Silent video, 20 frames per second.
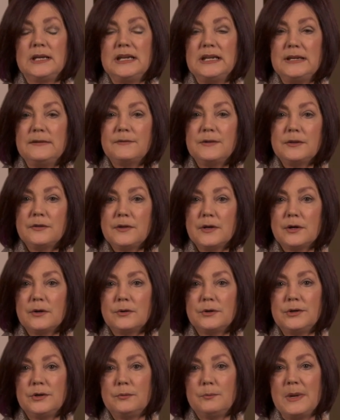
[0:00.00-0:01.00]
even
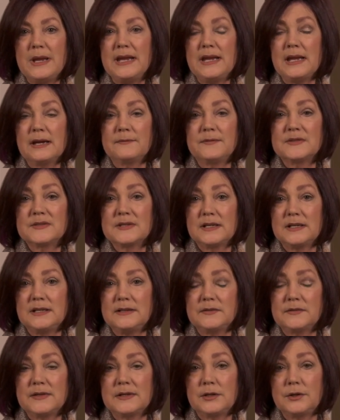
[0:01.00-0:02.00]
though you may have
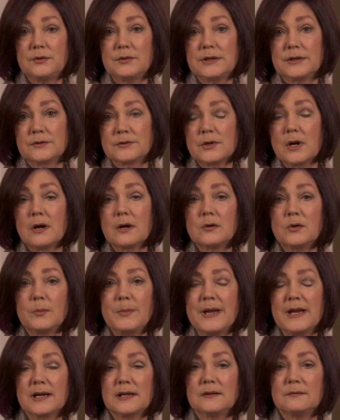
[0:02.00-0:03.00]
settings that you can toggle
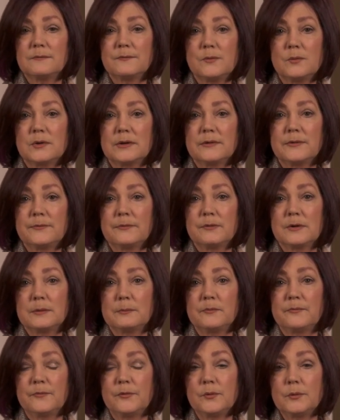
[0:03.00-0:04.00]
back and forth
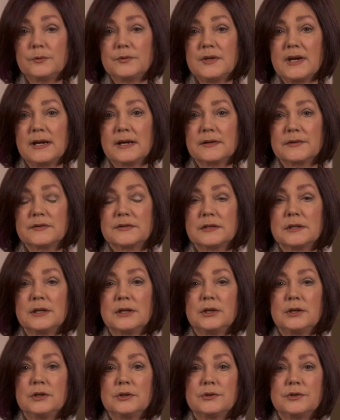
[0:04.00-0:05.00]
from full text
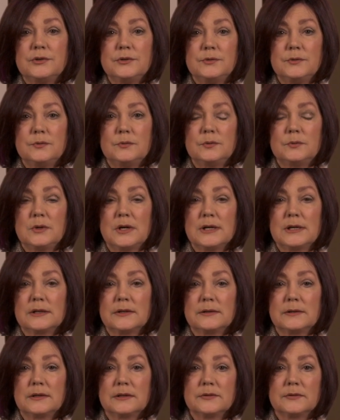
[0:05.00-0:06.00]
to
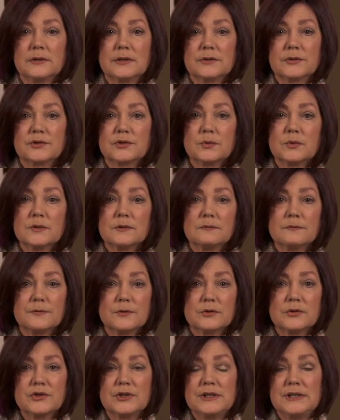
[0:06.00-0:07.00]
uh, a, a shortened
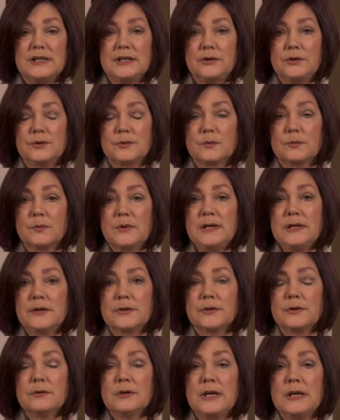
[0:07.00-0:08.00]
version in your
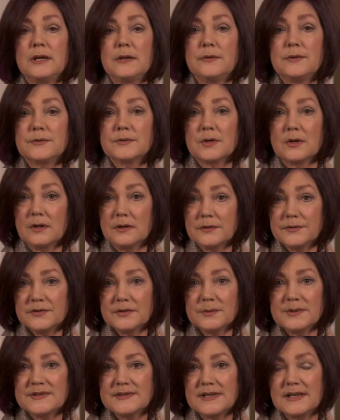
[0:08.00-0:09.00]
reader, there's
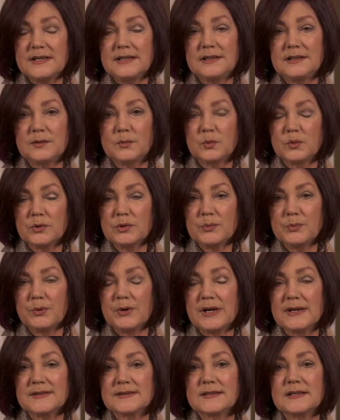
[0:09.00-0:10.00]
also a setting in
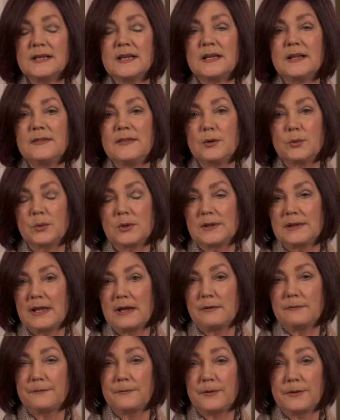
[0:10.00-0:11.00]
WordPress that will
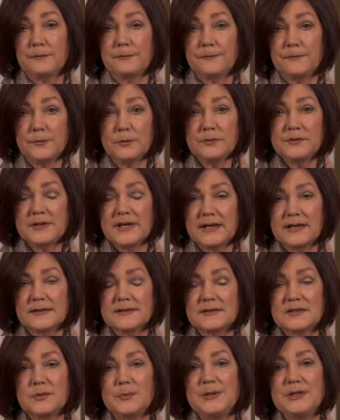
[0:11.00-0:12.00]
allow for the full
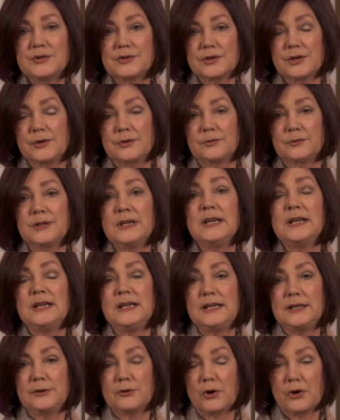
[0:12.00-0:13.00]
text to be shown
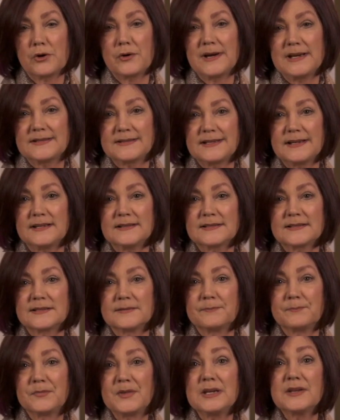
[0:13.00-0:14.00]
in
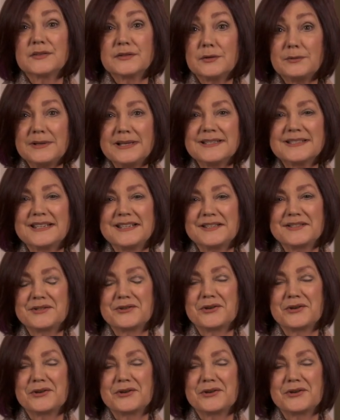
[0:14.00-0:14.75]
RSS. So let's get